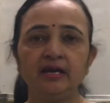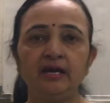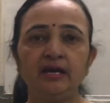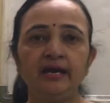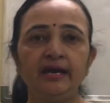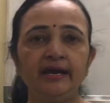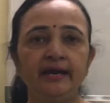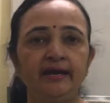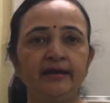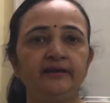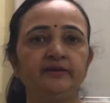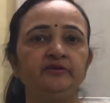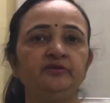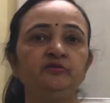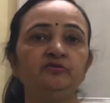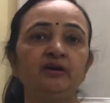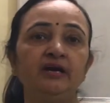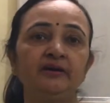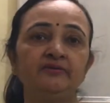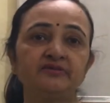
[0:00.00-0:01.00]
and you
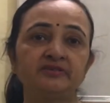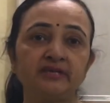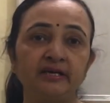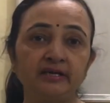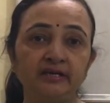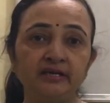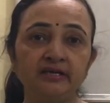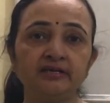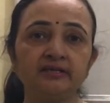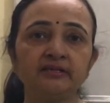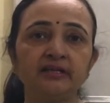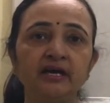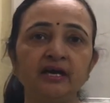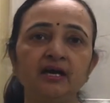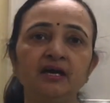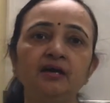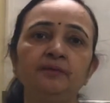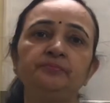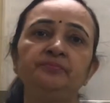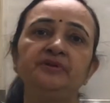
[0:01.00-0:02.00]
have studied
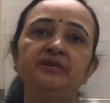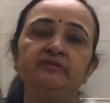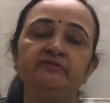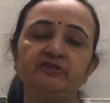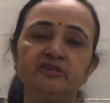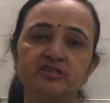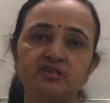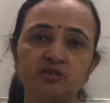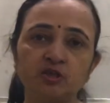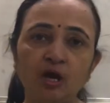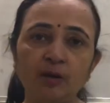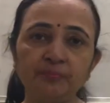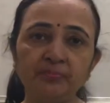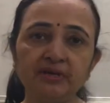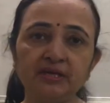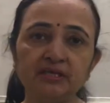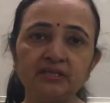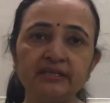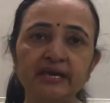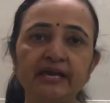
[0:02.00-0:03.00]
the previous
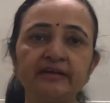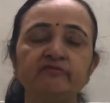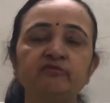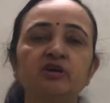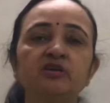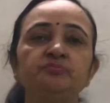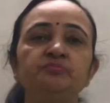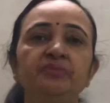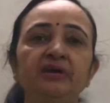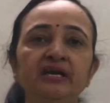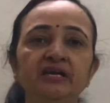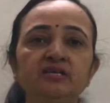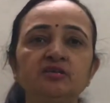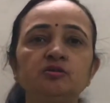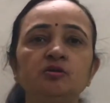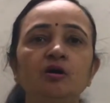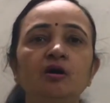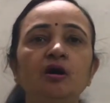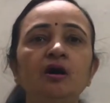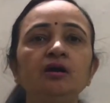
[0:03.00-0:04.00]
topic that was based
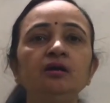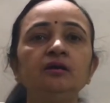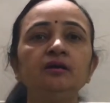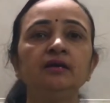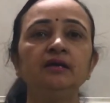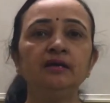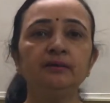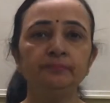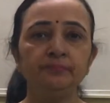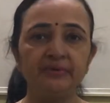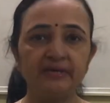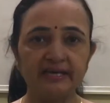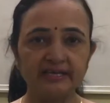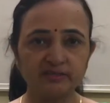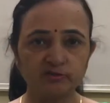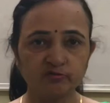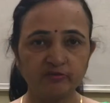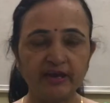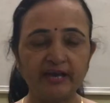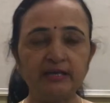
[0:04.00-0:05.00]
on pH
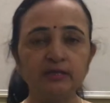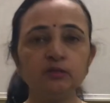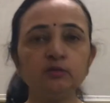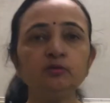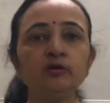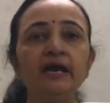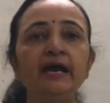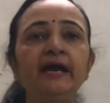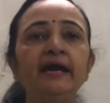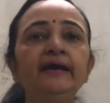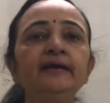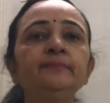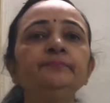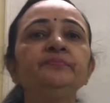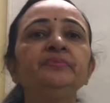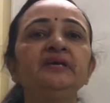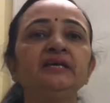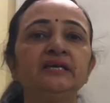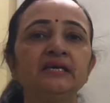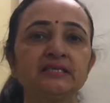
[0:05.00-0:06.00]
value and
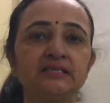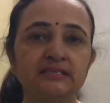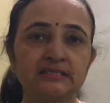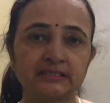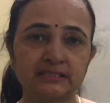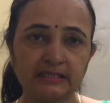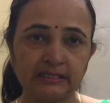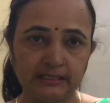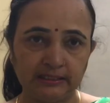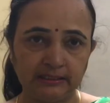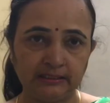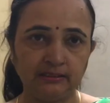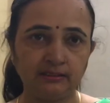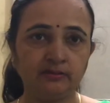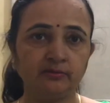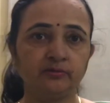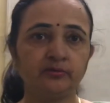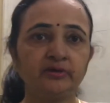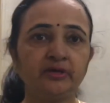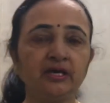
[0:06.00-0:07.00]
pH scale.
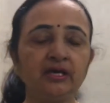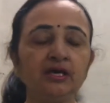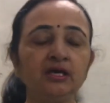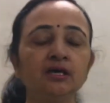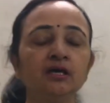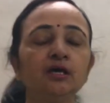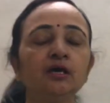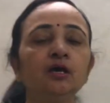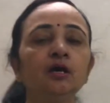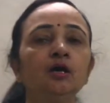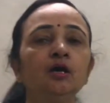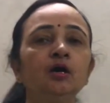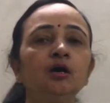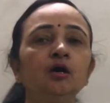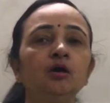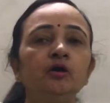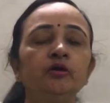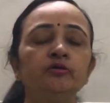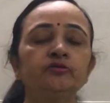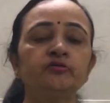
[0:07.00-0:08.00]
Okay.
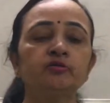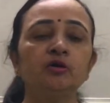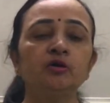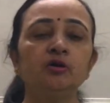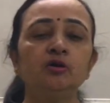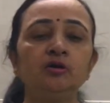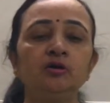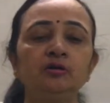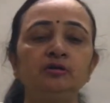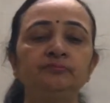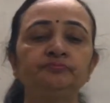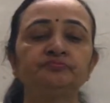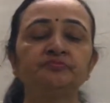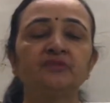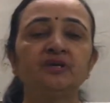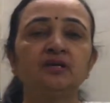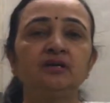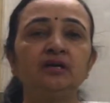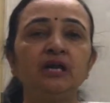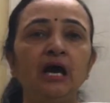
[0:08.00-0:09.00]
So
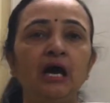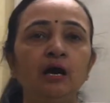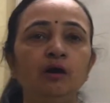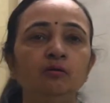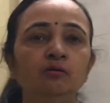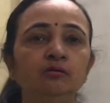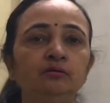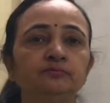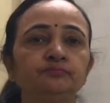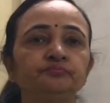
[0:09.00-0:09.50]
now